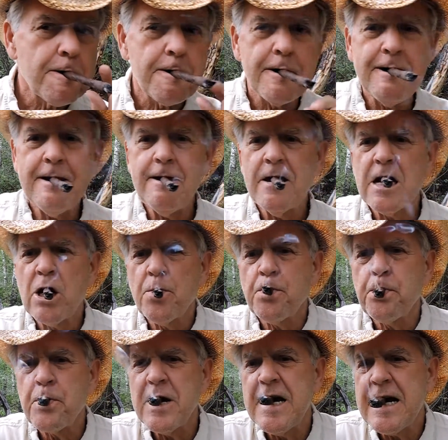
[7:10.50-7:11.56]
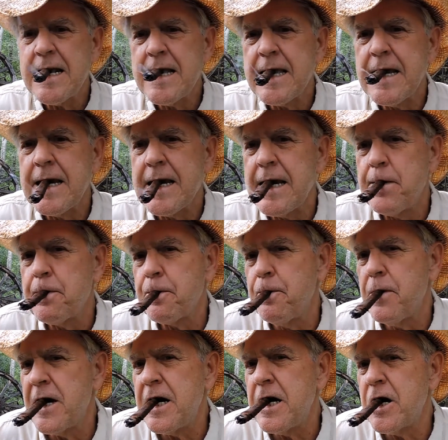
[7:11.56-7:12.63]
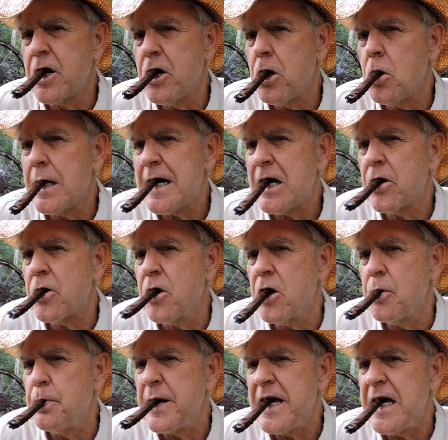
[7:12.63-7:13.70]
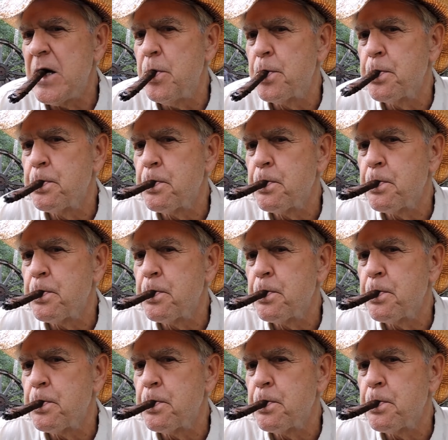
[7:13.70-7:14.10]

see, that thing keeps wanting to go out on me